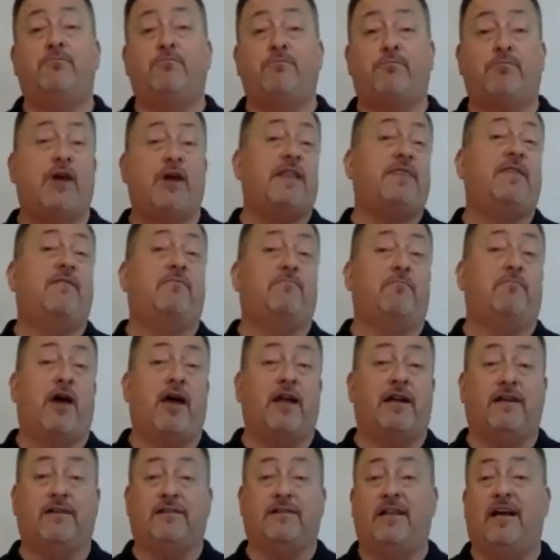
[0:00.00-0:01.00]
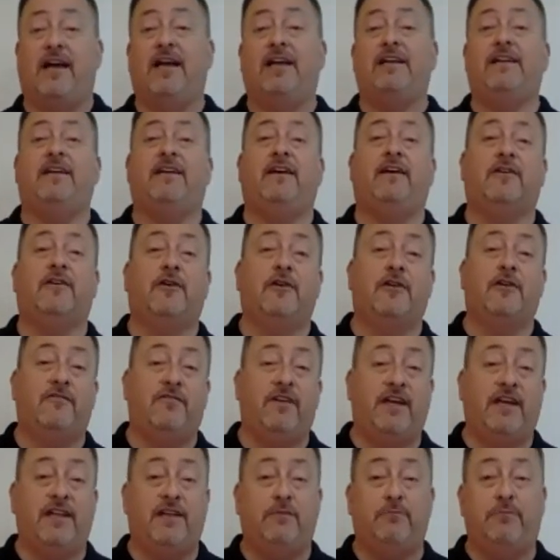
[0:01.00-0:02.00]
breadth of product line, a good
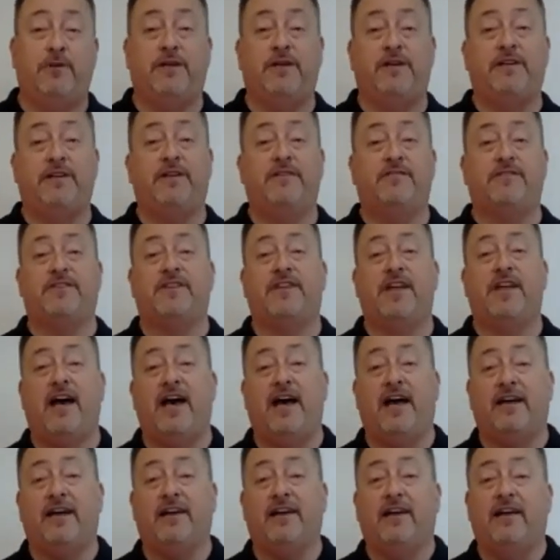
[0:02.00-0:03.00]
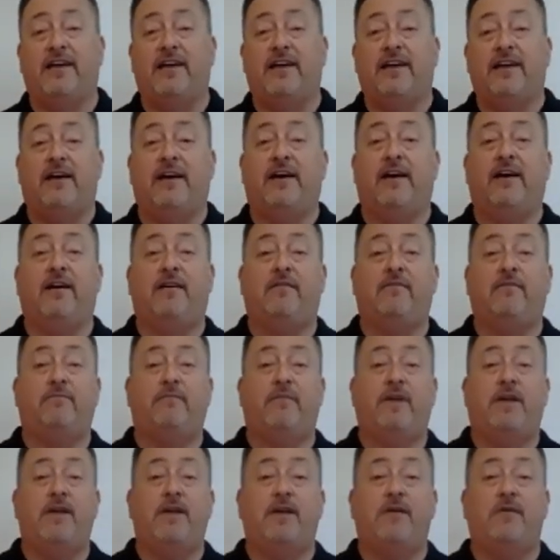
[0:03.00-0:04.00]
availability of stock.
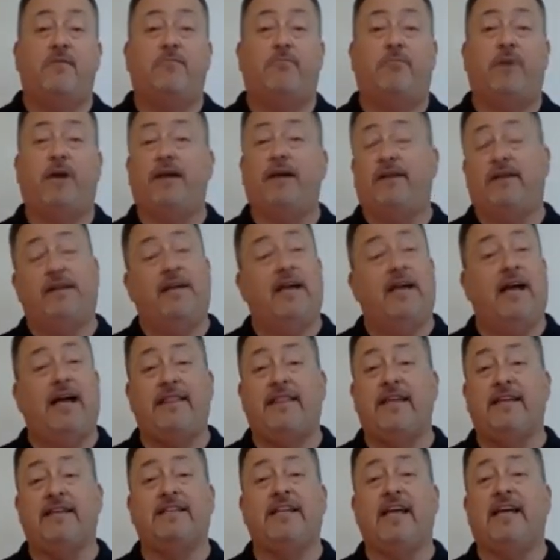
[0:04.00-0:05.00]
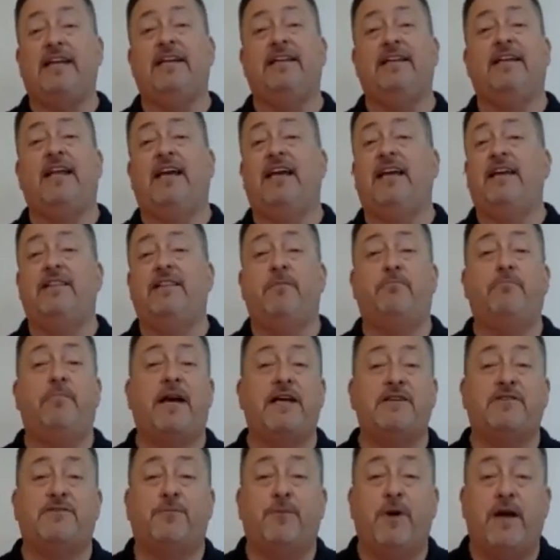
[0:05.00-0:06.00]
But I think day to day, the
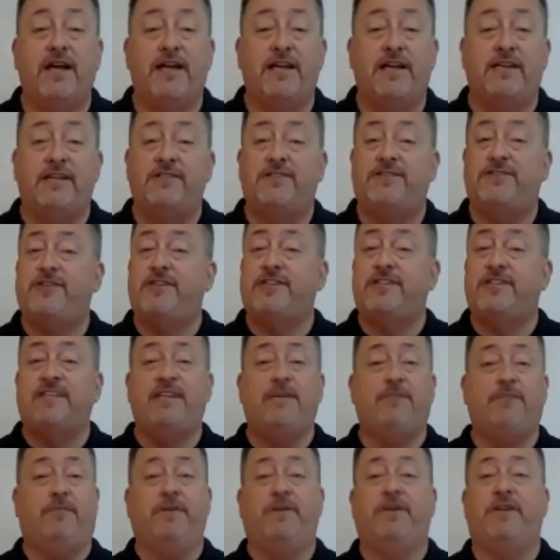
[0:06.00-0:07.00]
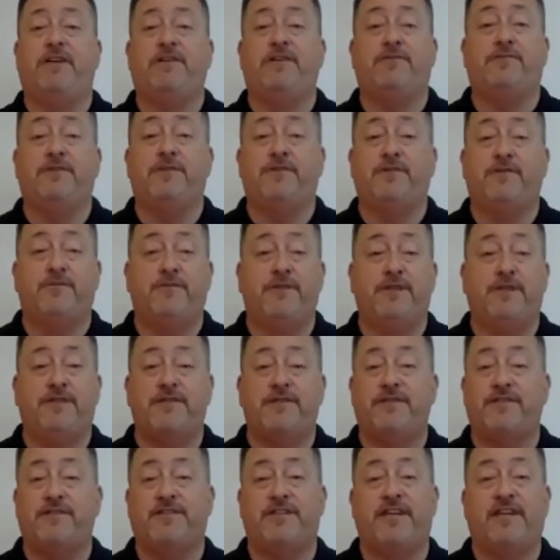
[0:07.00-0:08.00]
best way is just keep in touch with your
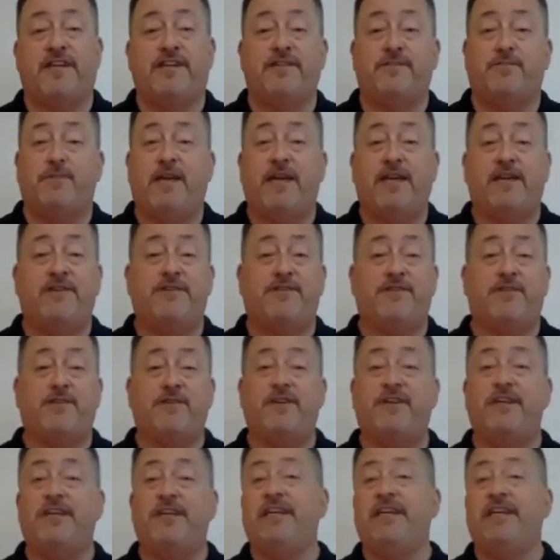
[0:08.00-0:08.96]
regional sales manager.